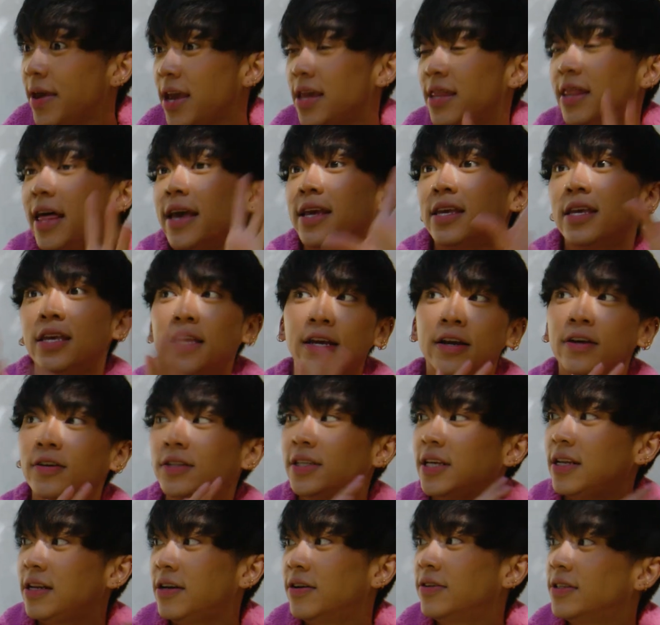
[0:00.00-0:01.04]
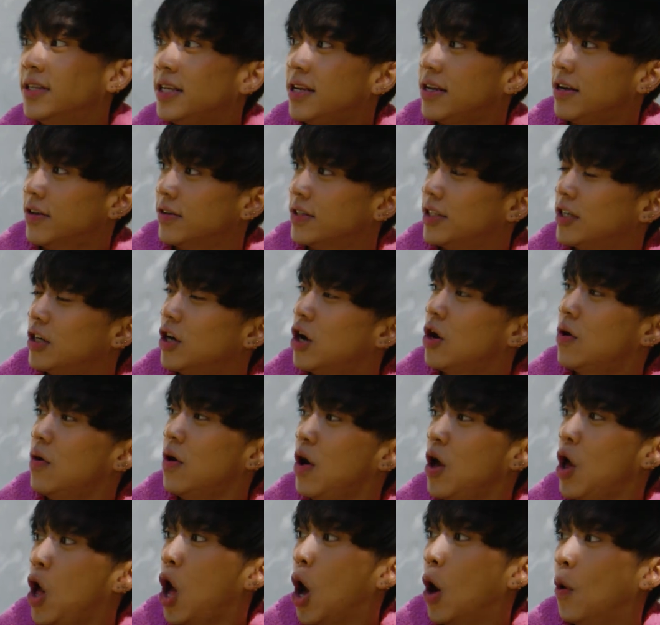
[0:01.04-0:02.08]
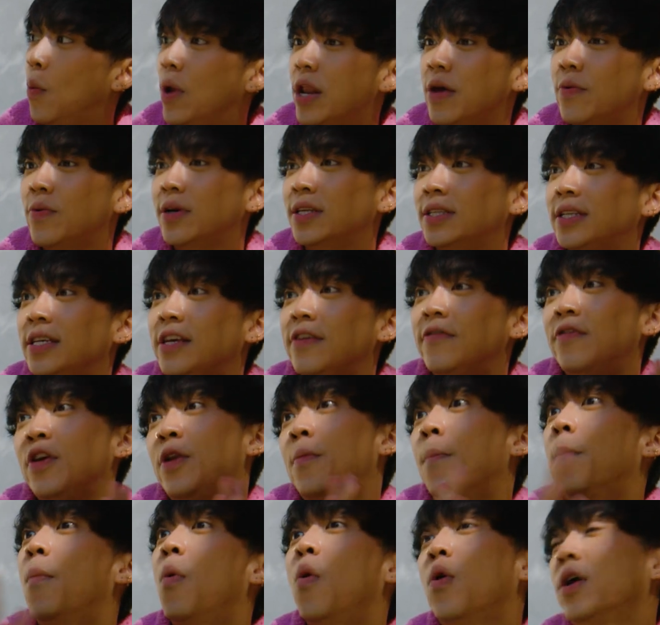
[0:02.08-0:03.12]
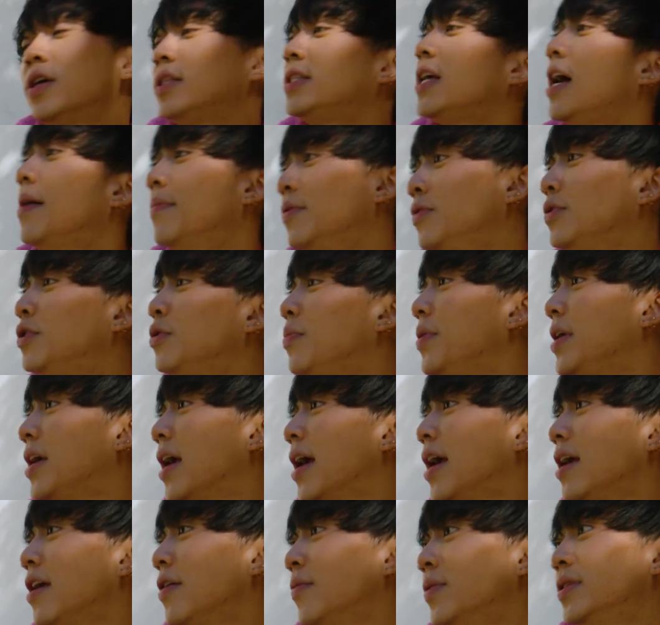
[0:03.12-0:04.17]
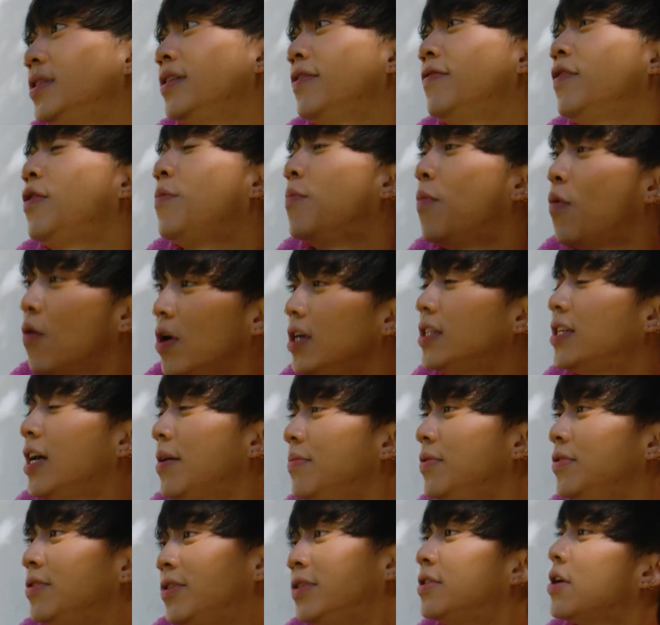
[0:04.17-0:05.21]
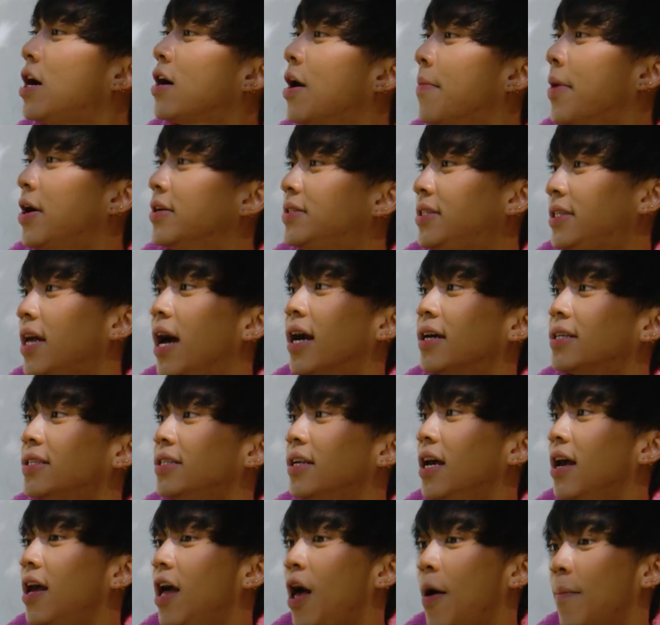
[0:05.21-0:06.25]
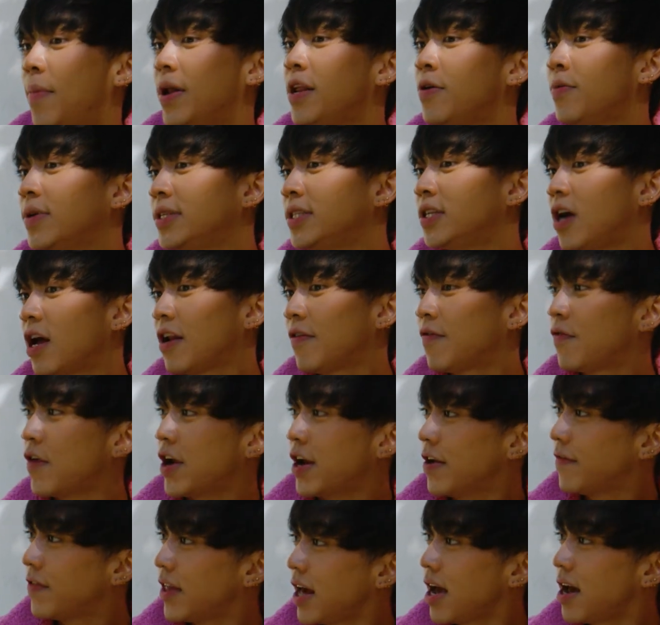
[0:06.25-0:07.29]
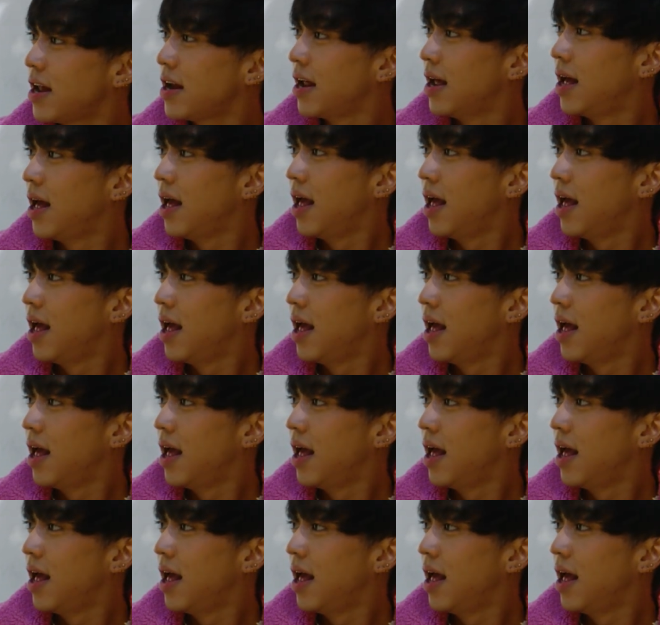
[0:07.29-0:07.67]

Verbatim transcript: made like years and years and years ago when it was even more taboo to be gay. It was even more taboo to talk about sex. But he was not afraid of that.